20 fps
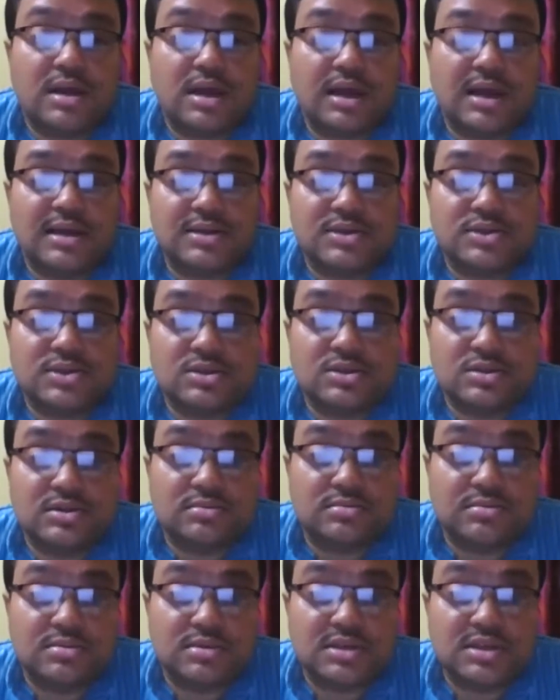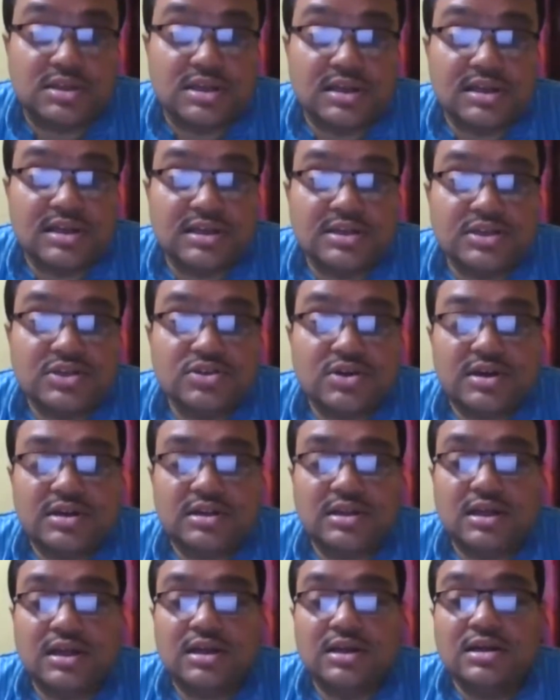has really enjoyed
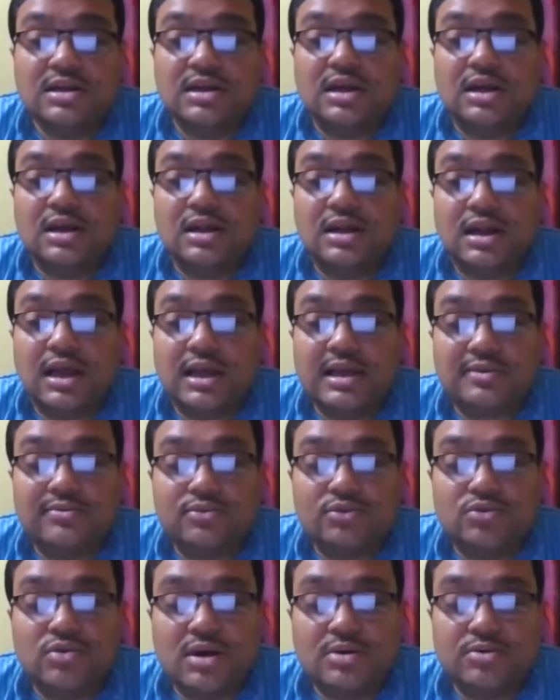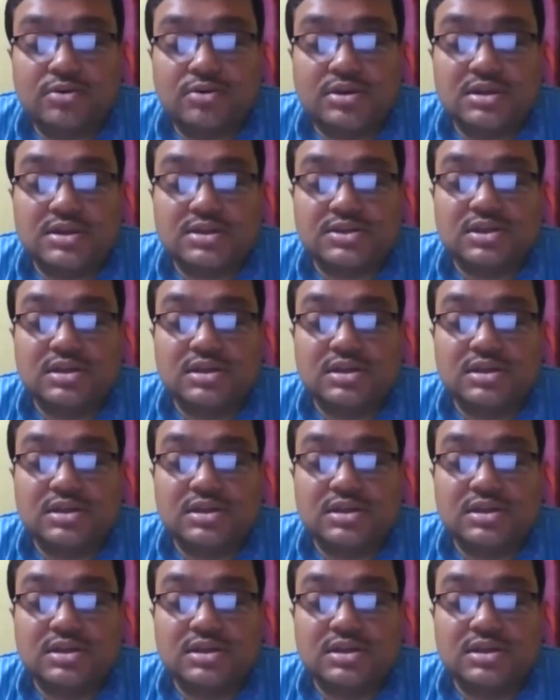the life throughout his